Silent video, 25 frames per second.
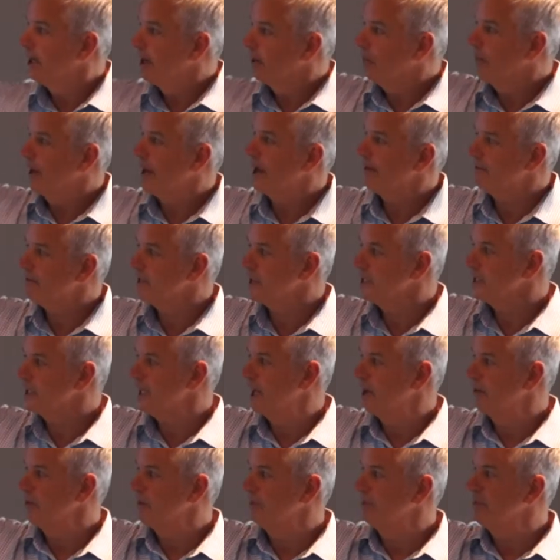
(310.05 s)
We have to
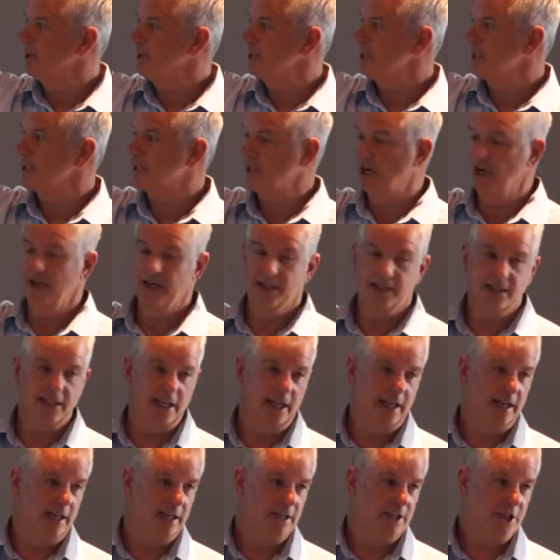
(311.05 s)
start with the business owner
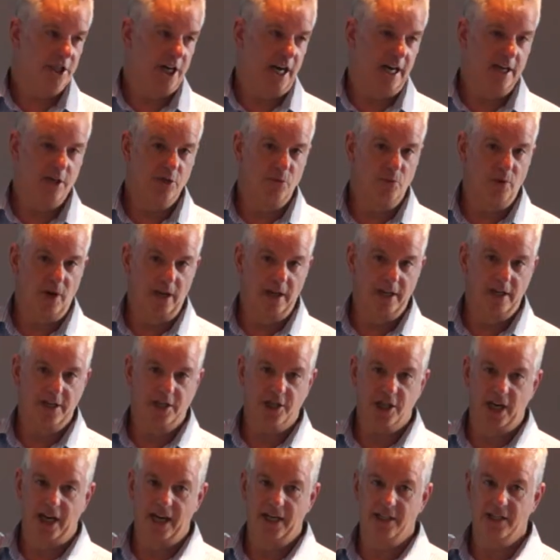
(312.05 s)
seeking to change and willing to
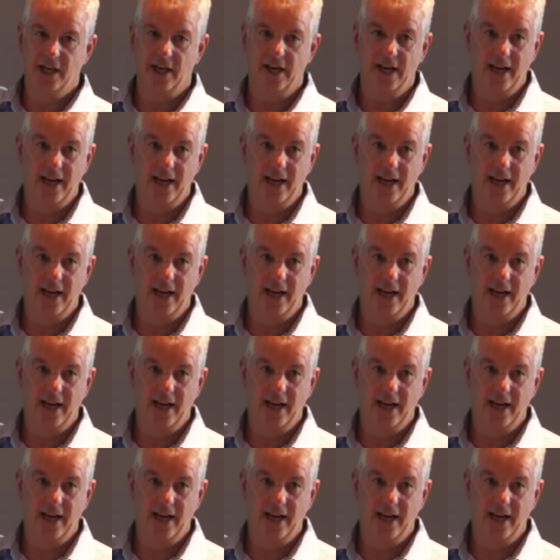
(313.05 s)
change.